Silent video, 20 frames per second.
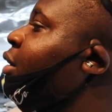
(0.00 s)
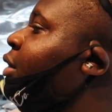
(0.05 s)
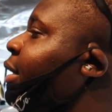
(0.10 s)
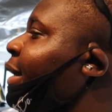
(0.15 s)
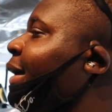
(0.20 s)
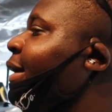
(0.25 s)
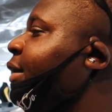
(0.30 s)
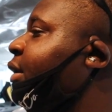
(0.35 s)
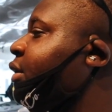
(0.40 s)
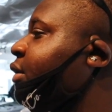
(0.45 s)

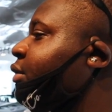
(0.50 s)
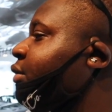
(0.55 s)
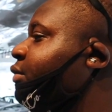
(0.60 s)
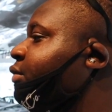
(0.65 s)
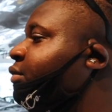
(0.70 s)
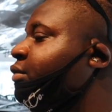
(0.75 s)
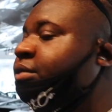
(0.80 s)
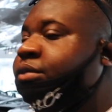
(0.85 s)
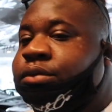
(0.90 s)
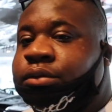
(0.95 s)
and
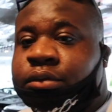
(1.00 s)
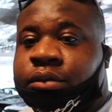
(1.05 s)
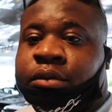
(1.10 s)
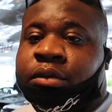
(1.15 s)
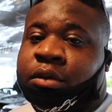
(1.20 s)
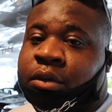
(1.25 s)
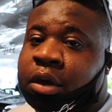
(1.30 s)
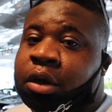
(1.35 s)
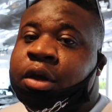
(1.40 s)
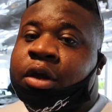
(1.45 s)

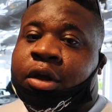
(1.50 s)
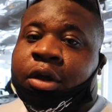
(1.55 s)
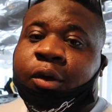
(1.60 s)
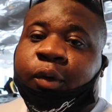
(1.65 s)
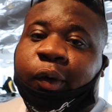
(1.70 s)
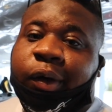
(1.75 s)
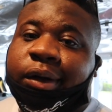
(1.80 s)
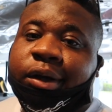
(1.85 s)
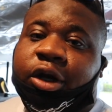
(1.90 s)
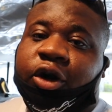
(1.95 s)

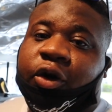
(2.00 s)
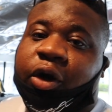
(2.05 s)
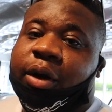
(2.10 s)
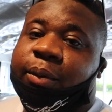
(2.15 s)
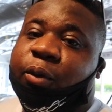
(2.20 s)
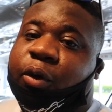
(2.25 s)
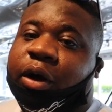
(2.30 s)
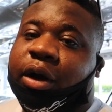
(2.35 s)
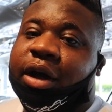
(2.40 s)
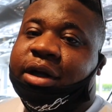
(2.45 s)
we're gonna create
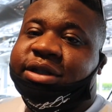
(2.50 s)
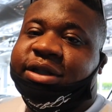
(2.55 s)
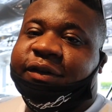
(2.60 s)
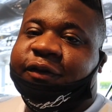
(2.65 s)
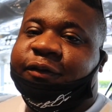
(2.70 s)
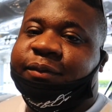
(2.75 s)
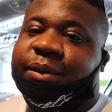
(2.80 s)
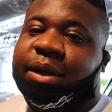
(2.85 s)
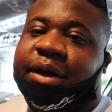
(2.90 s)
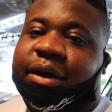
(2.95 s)
more content
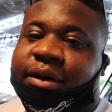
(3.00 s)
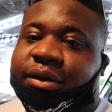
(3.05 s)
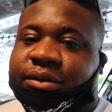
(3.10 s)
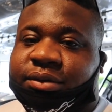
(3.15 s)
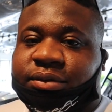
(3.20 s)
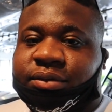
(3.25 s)
from there.